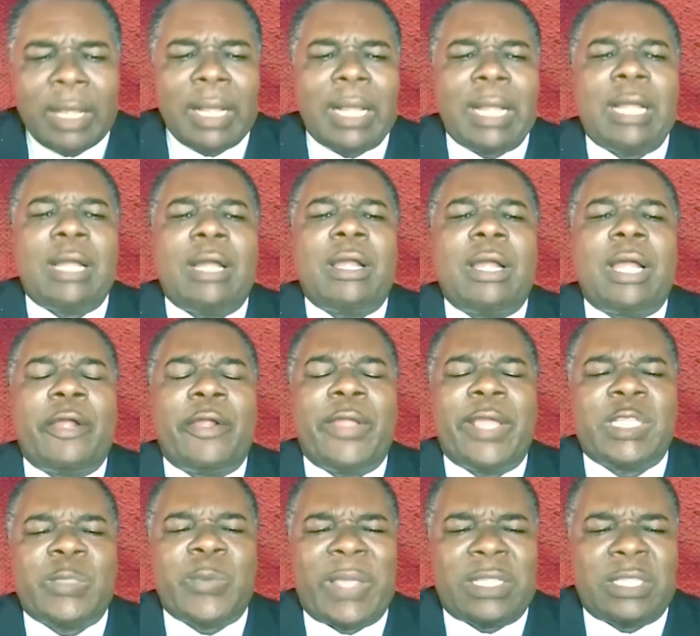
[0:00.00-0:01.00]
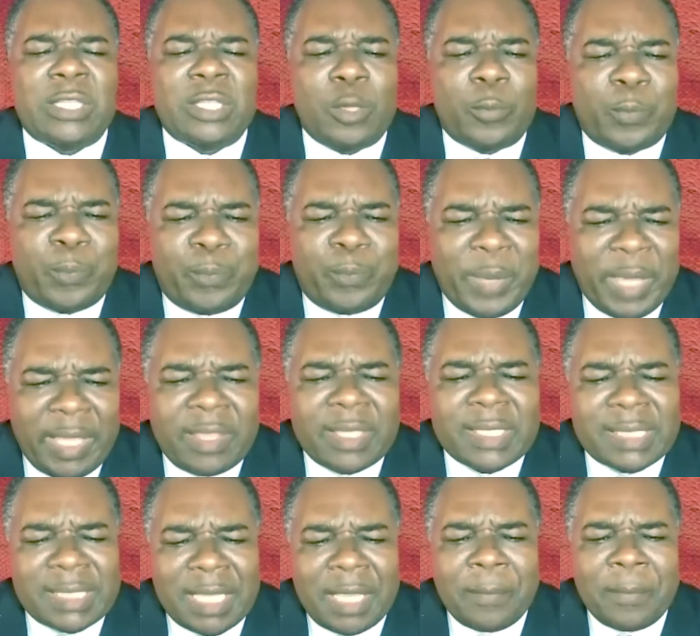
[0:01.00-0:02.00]
uh, are expected to pay the
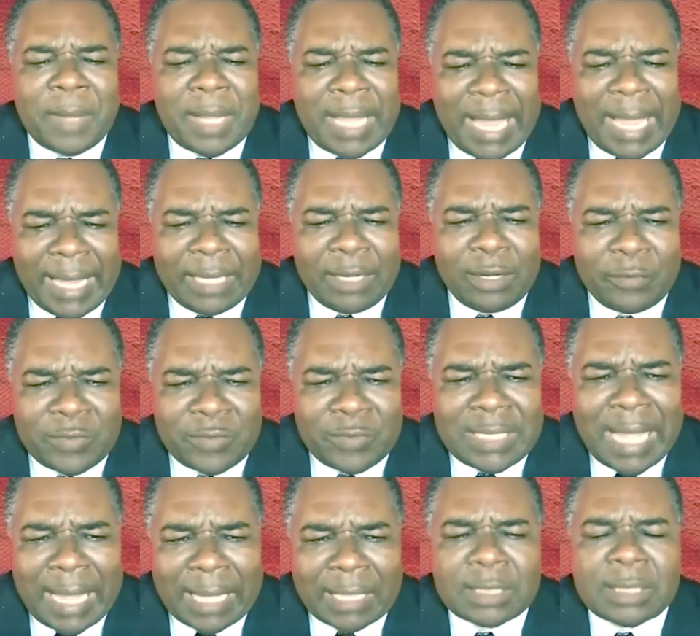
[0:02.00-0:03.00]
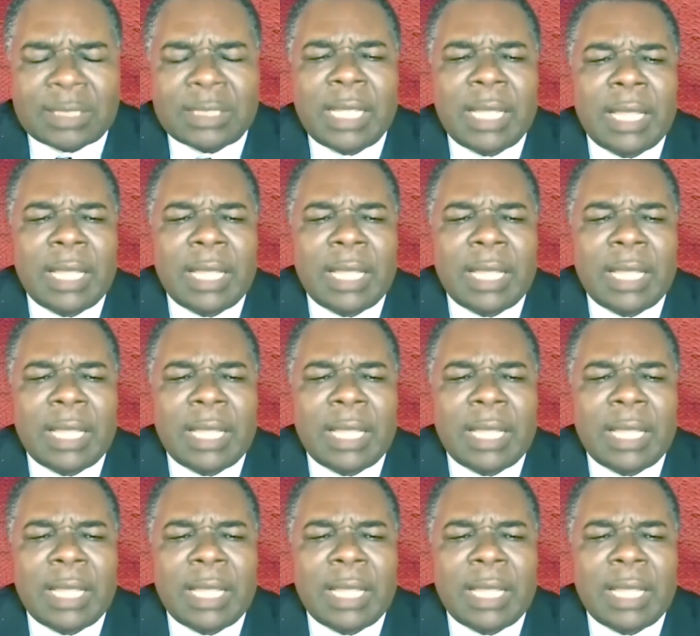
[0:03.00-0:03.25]
same kind of tax